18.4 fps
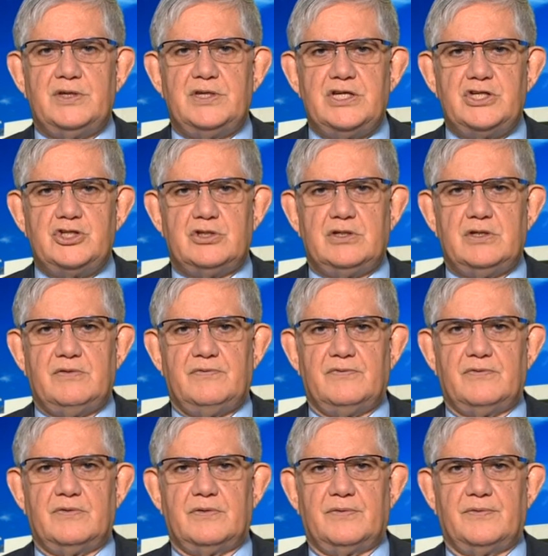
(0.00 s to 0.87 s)

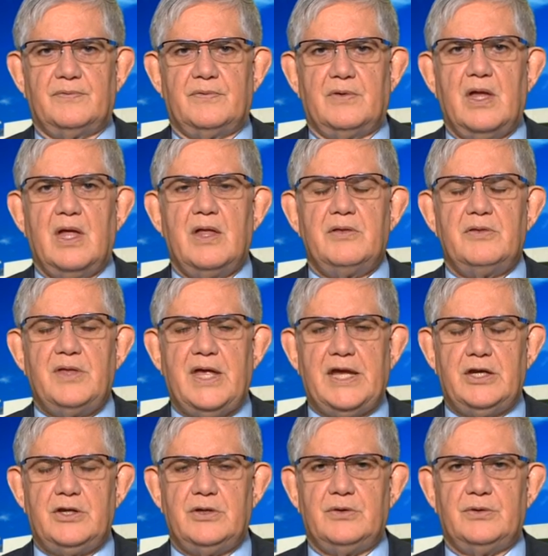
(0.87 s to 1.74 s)
initiative.
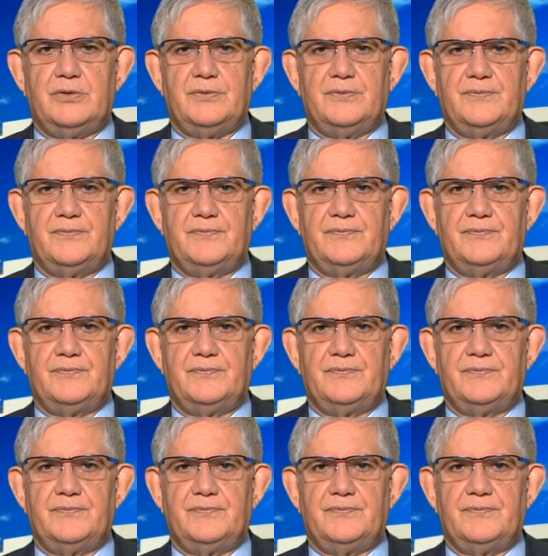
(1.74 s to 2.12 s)
Thank you.